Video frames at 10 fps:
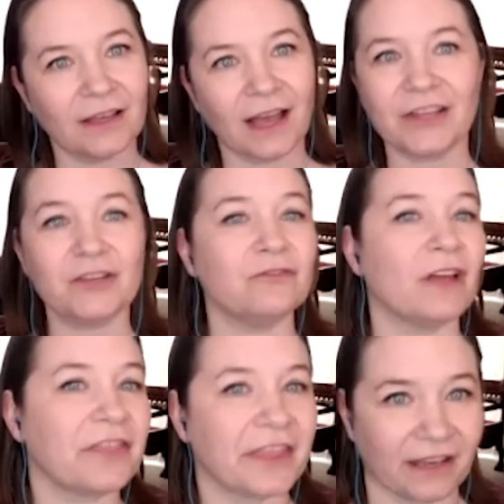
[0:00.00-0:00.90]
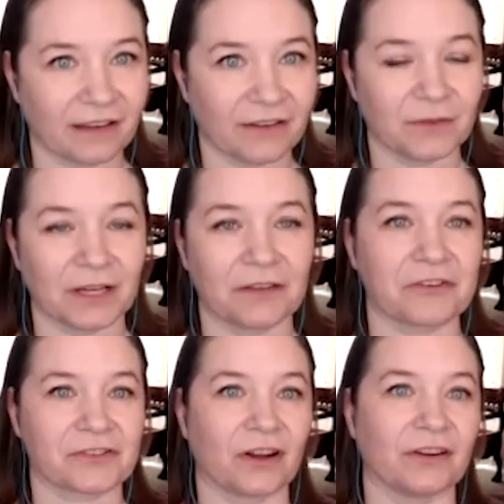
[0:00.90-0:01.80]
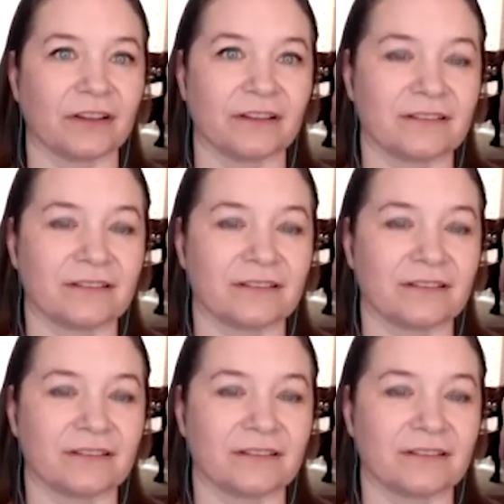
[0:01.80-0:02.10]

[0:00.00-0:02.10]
I knew nothing when I first started.